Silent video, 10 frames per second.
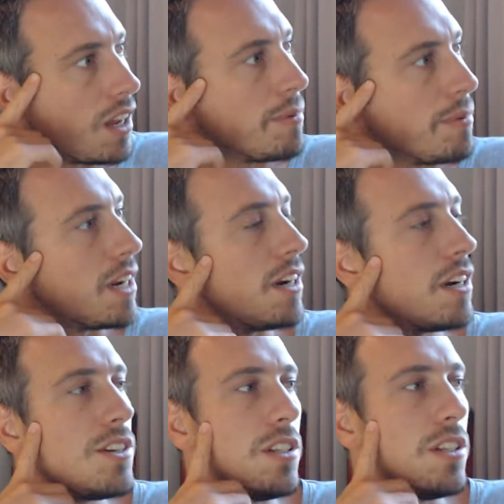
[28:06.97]
I mean, a lot
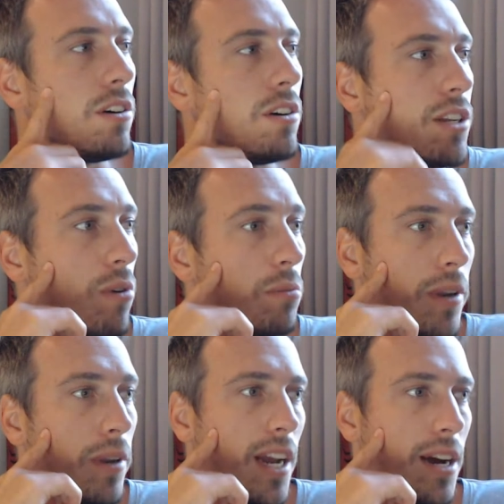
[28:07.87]
of GTO guys
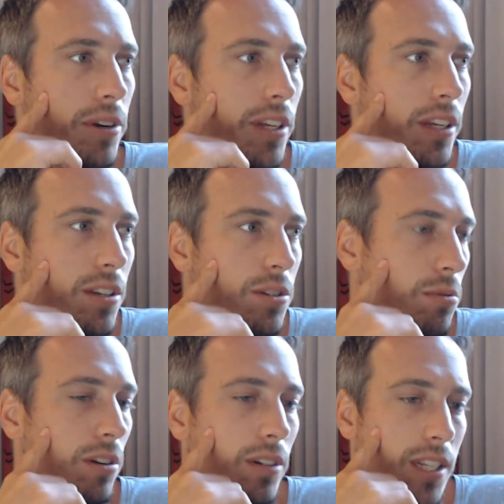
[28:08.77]
won't play Laudy as
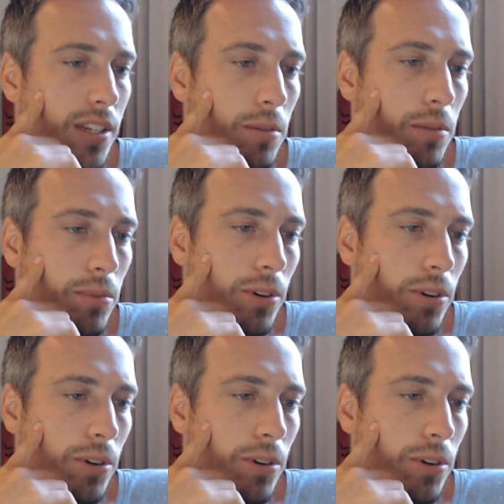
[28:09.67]
well, heads up.